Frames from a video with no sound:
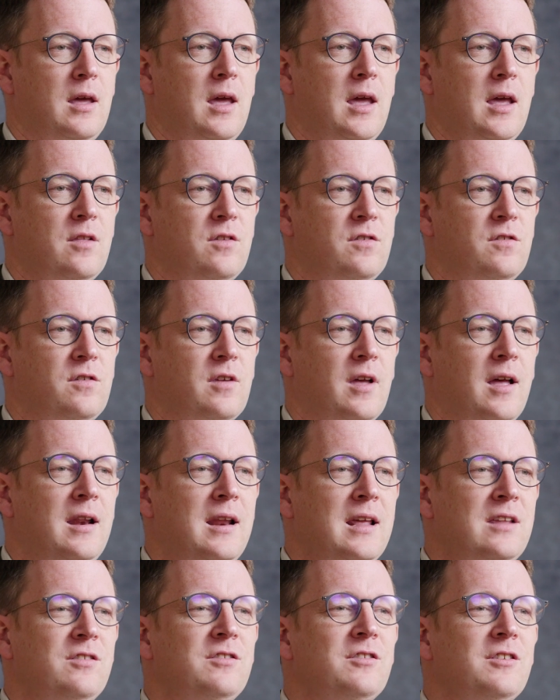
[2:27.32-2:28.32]
It's a
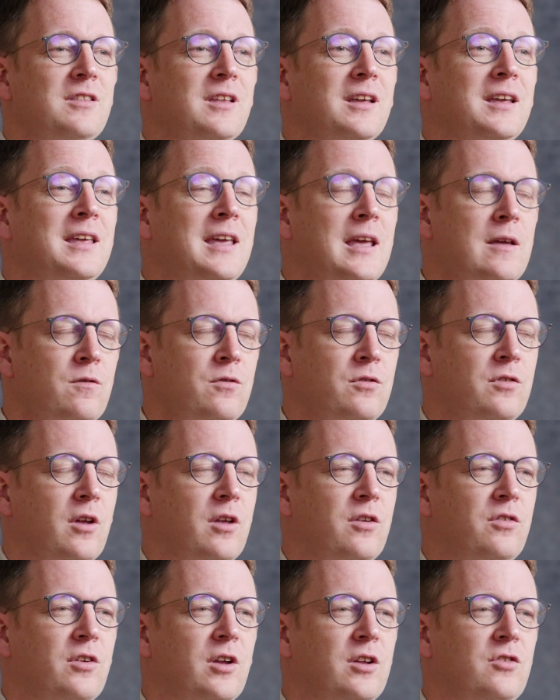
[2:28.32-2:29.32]
liturgy that gives
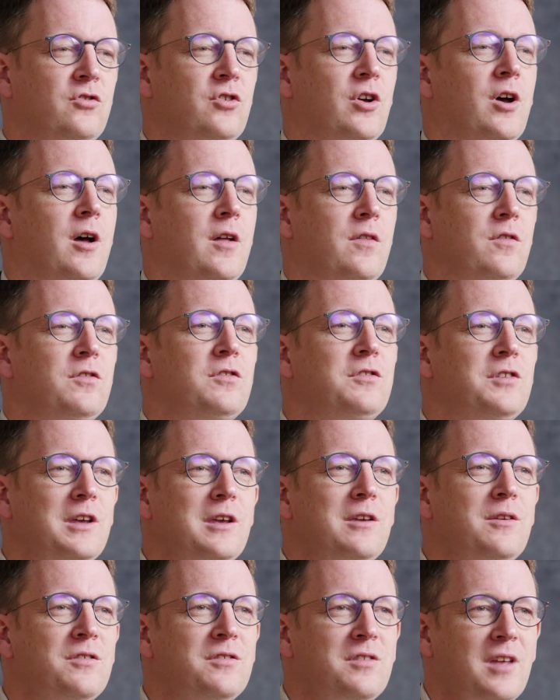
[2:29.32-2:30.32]
us a chance
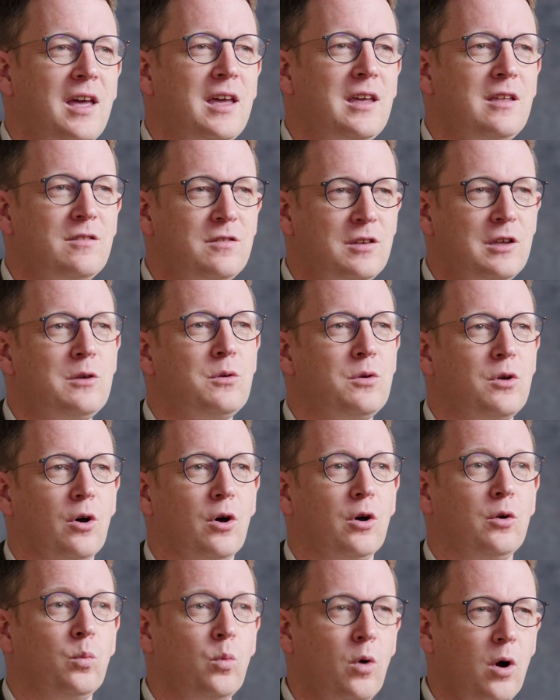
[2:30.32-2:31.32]
to say to
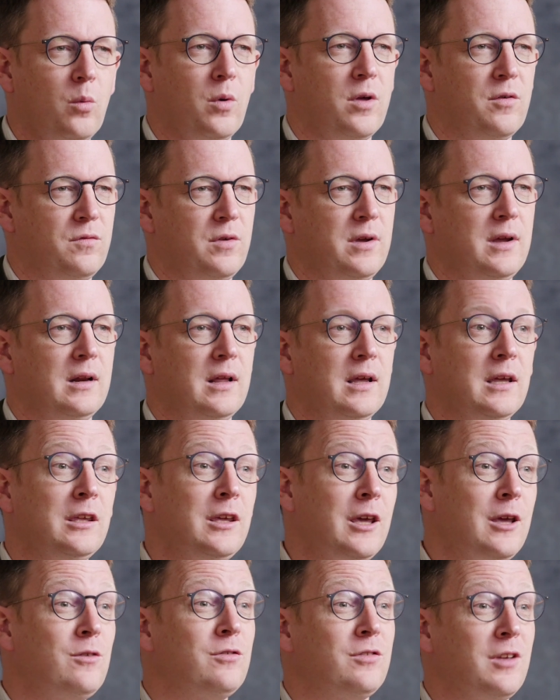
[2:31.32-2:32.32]
God what we're feeling,
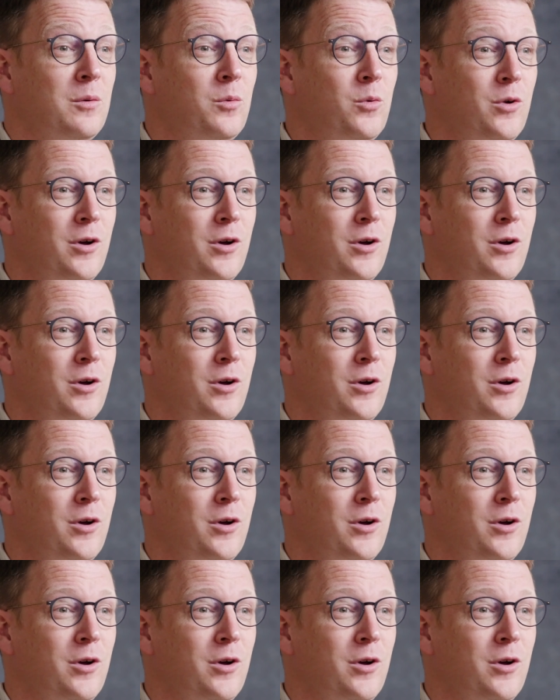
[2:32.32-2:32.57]
using